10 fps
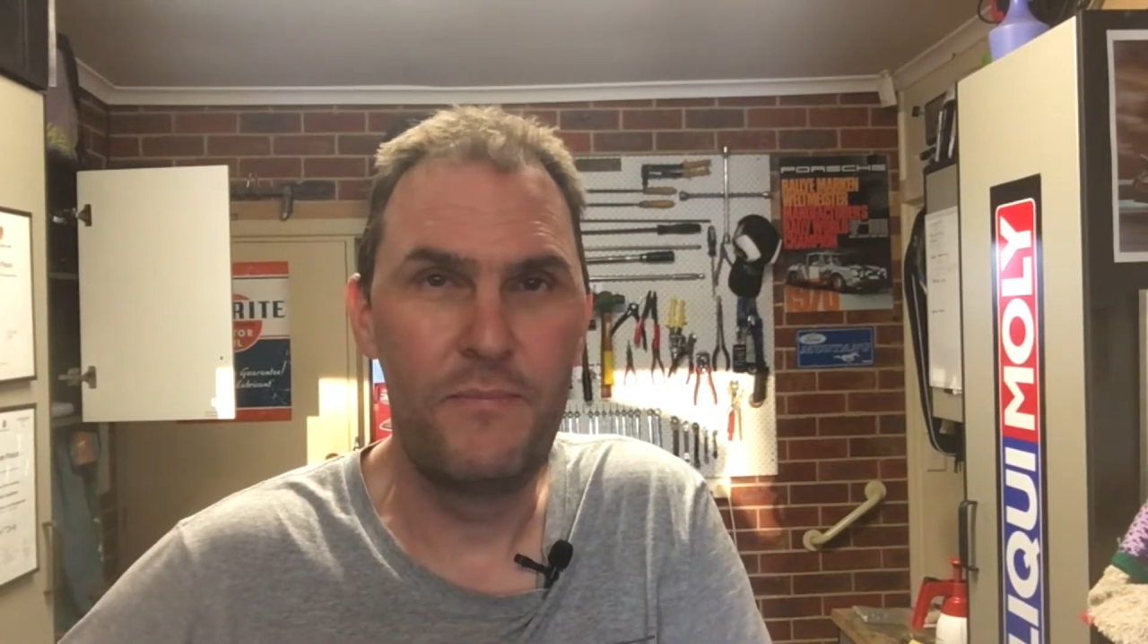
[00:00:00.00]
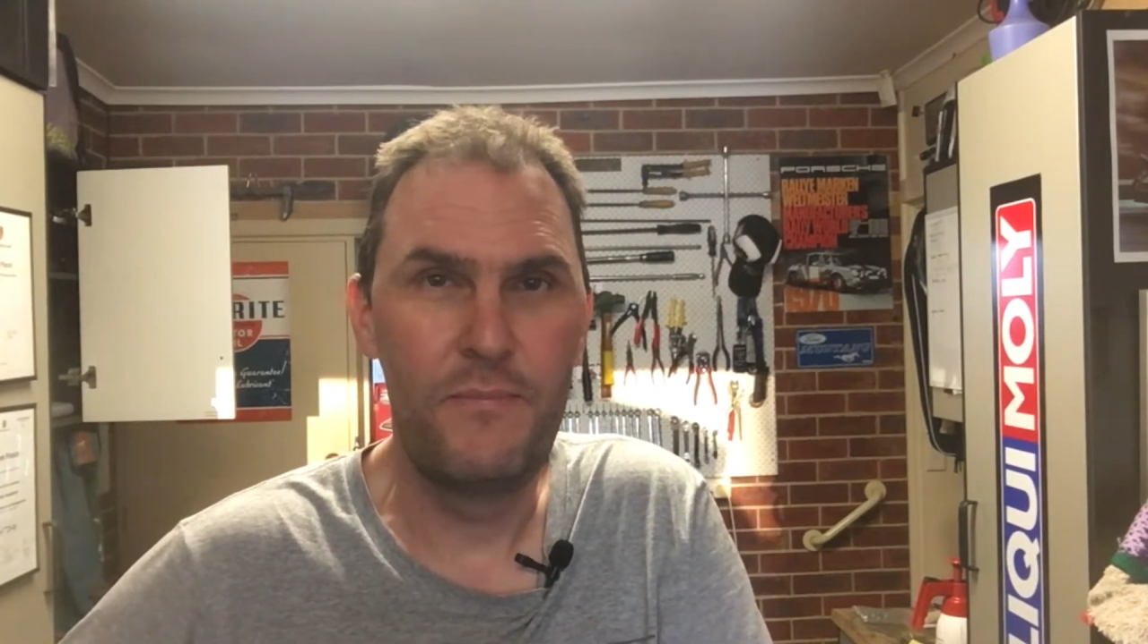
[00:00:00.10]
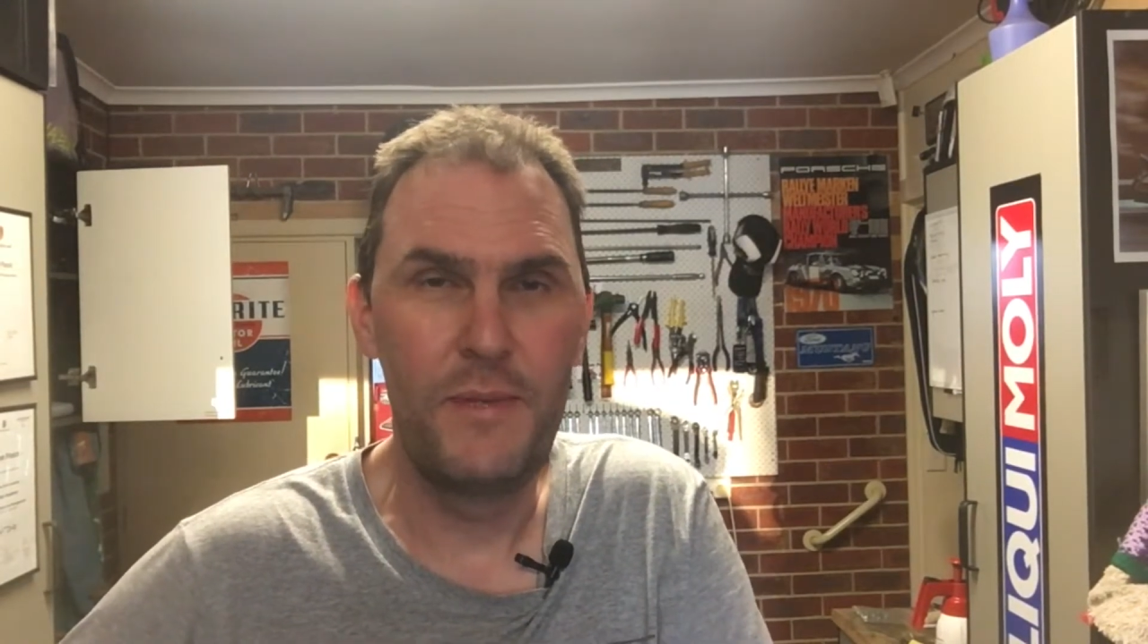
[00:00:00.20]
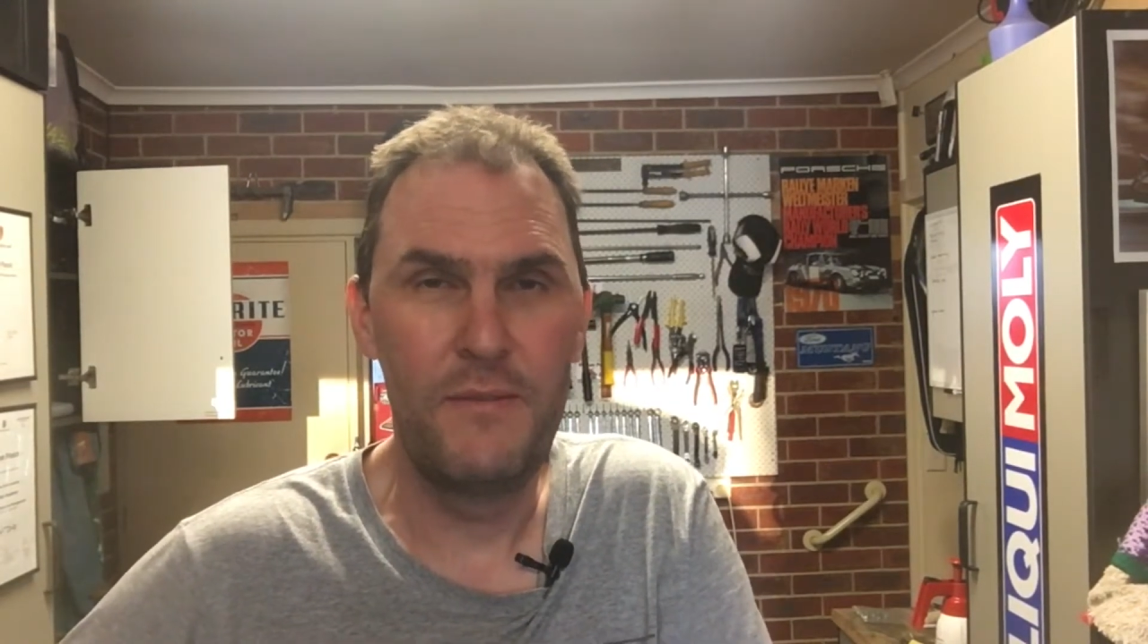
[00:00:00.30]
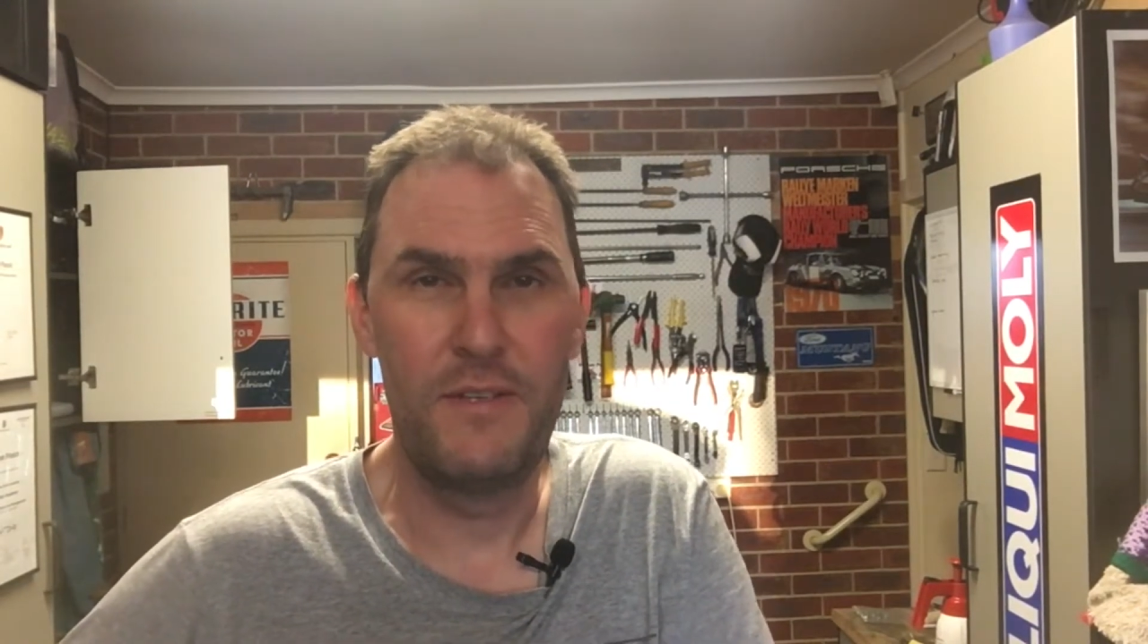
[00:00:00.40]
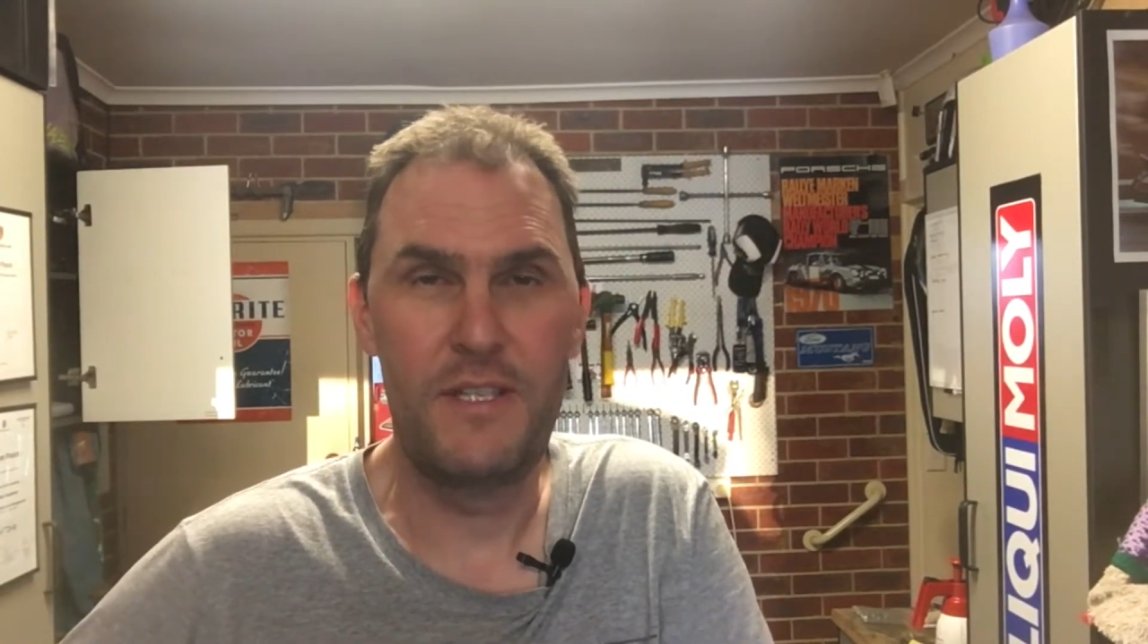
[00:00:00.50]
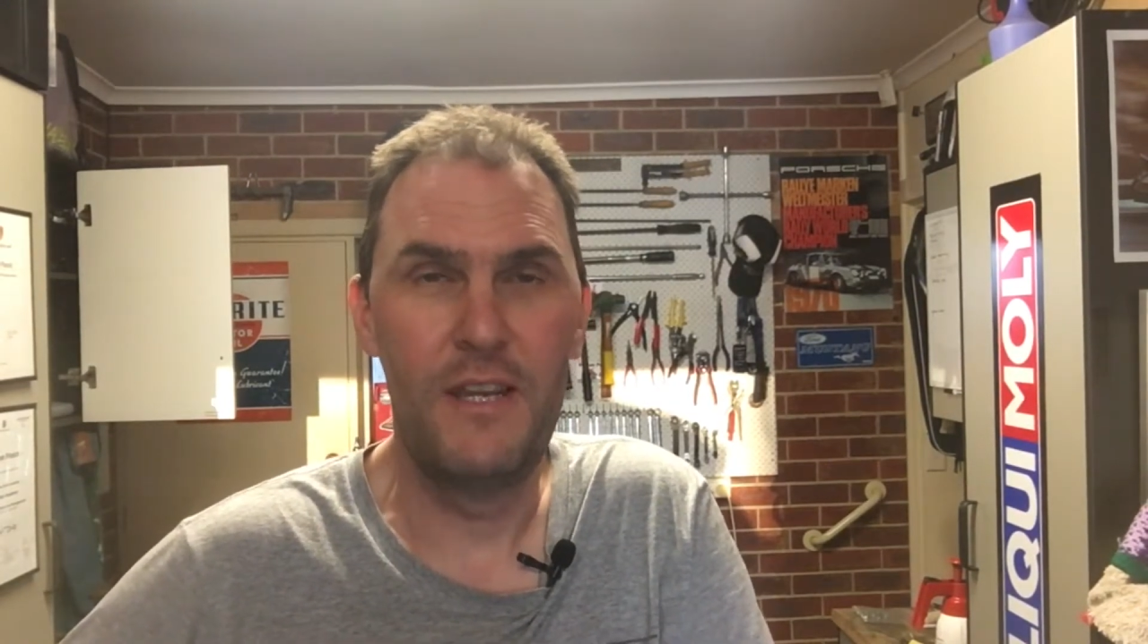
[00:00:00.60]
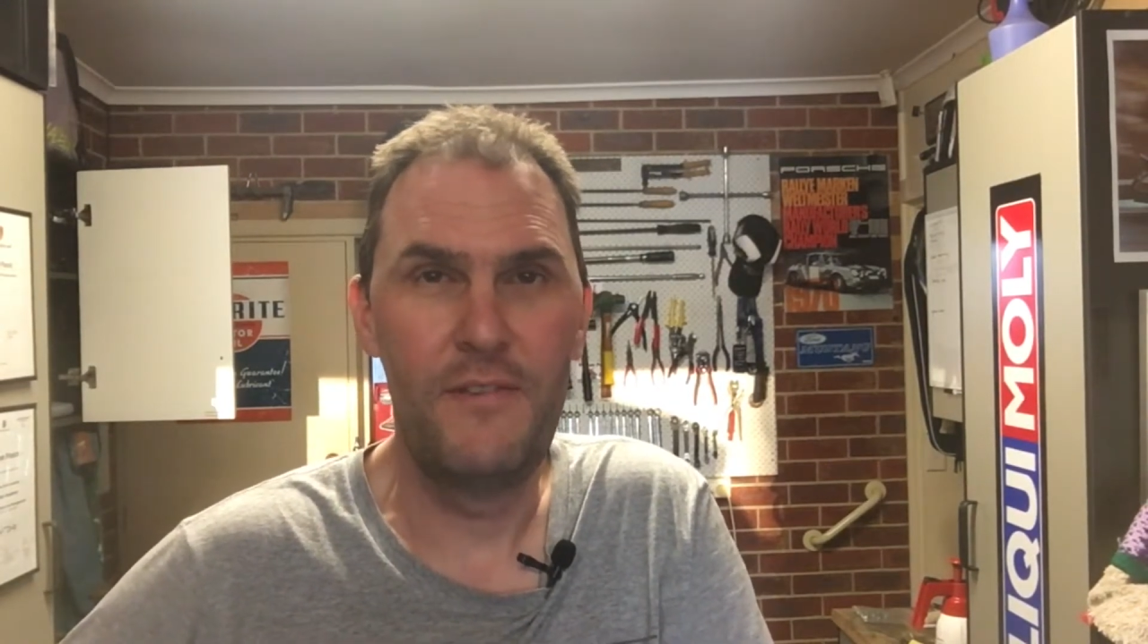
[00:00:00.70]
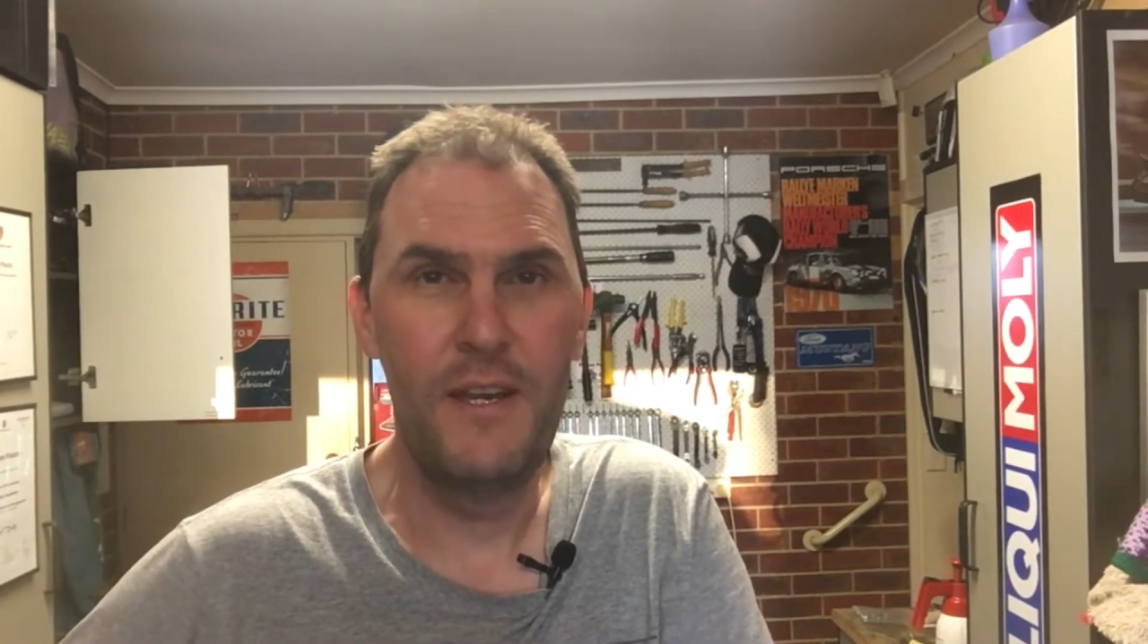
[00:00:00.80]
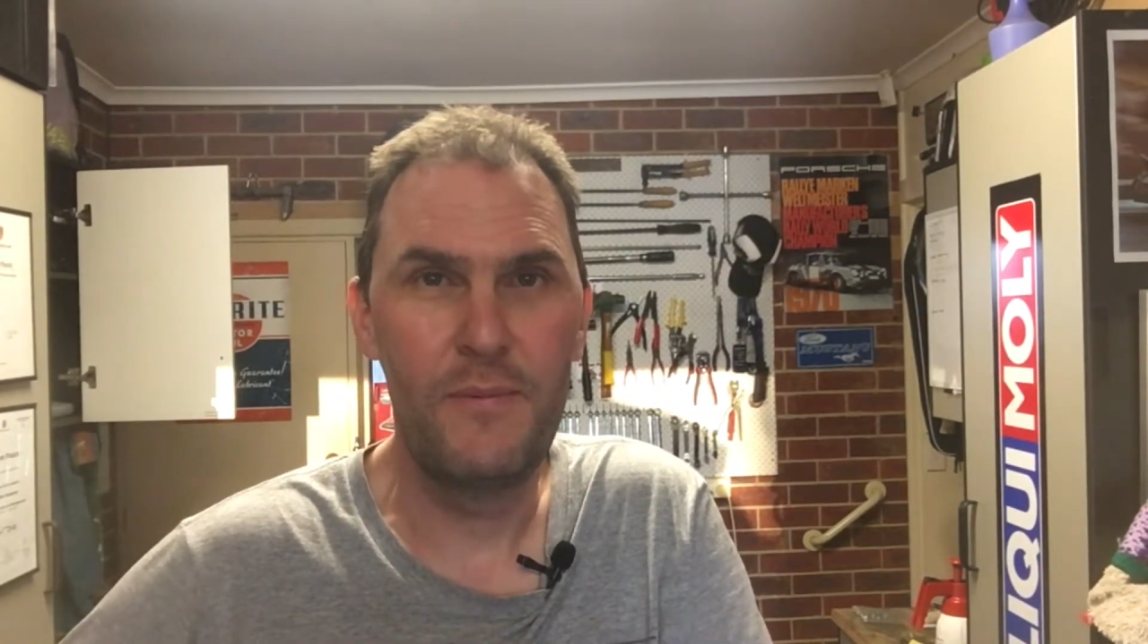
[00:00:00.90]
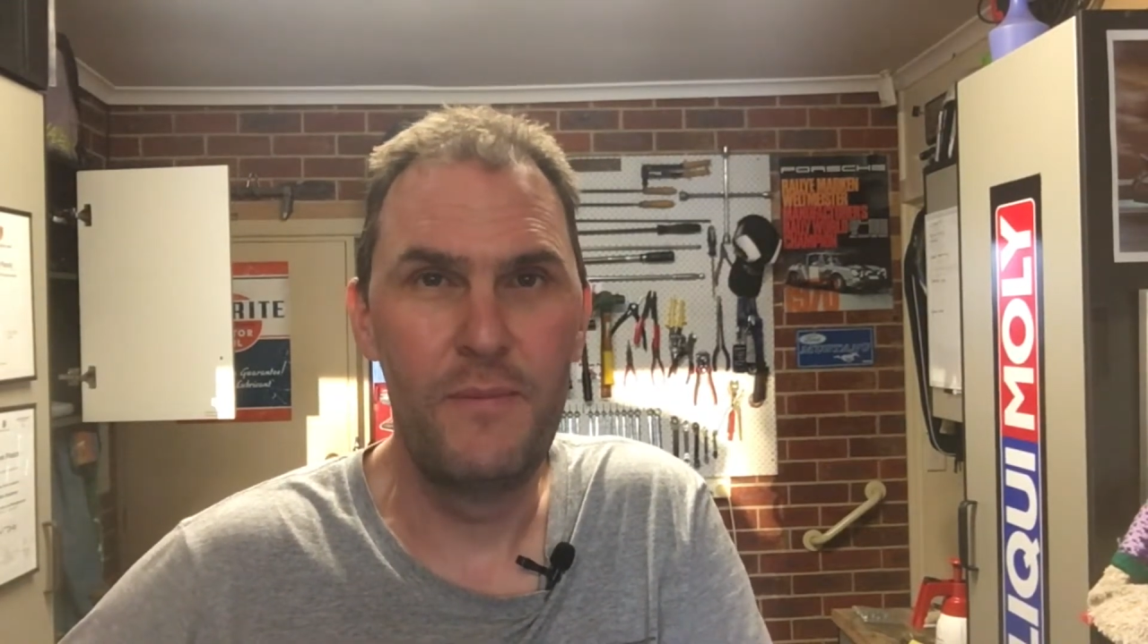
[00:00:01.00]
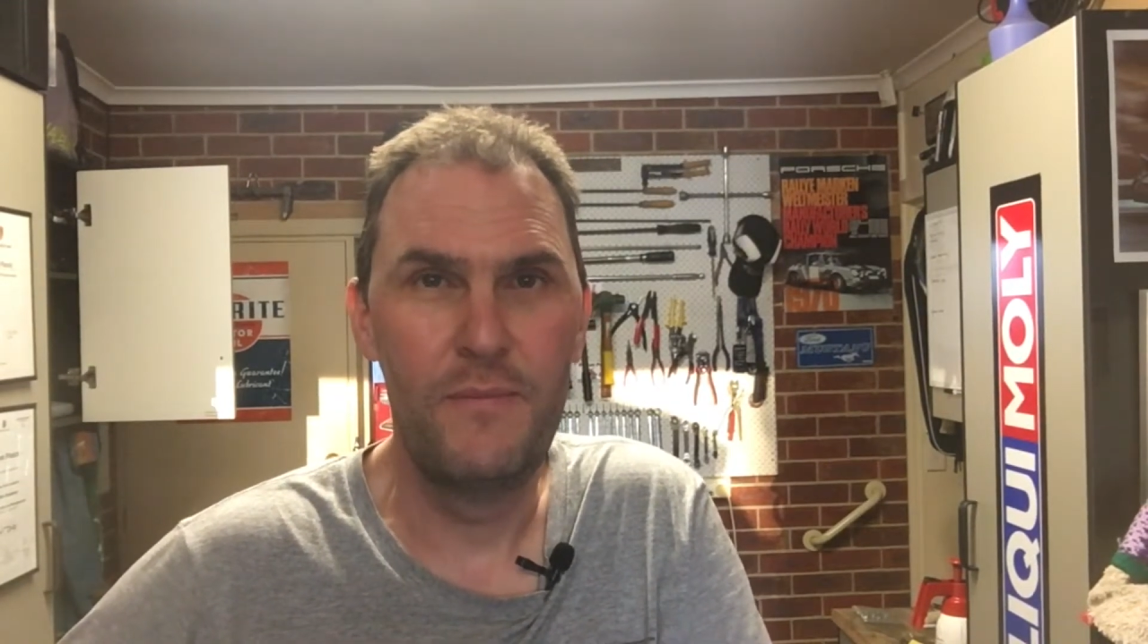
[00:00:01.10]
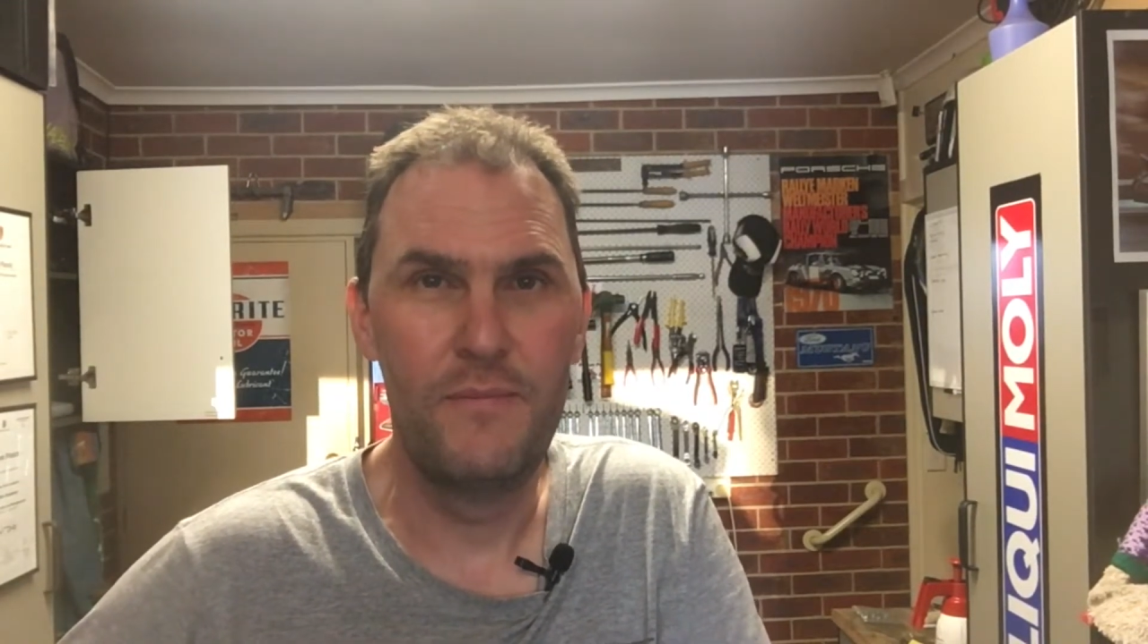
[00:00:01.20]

bit of a stuff up.